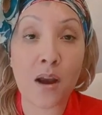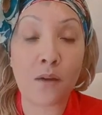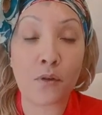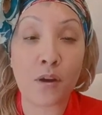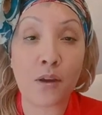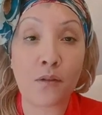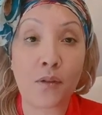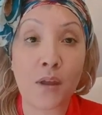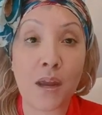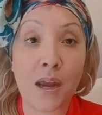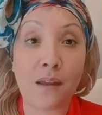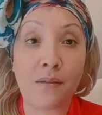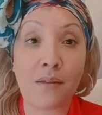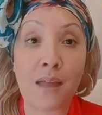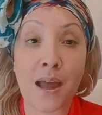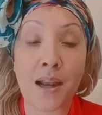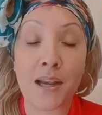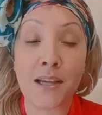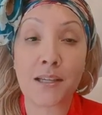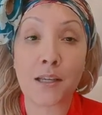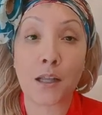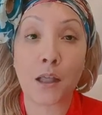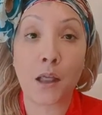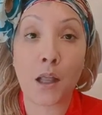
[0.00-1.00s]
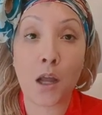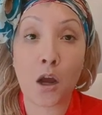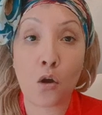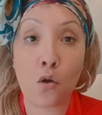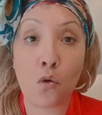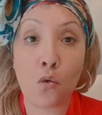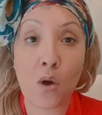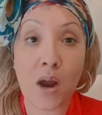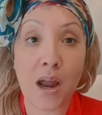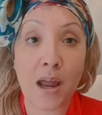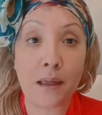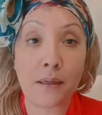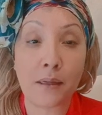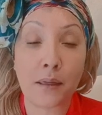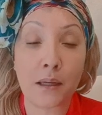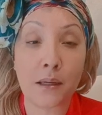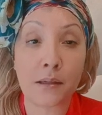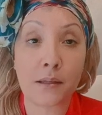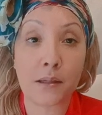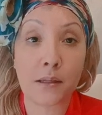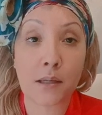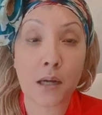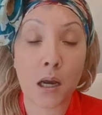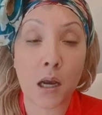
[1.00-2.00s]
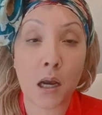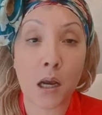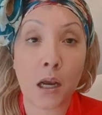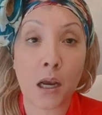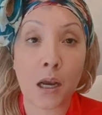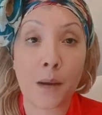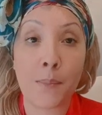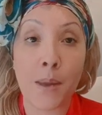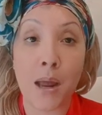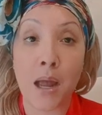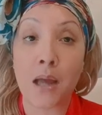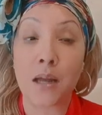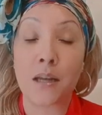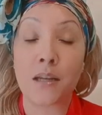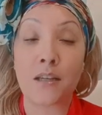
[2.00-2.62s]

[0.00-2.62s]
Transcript: everything that is low at this time,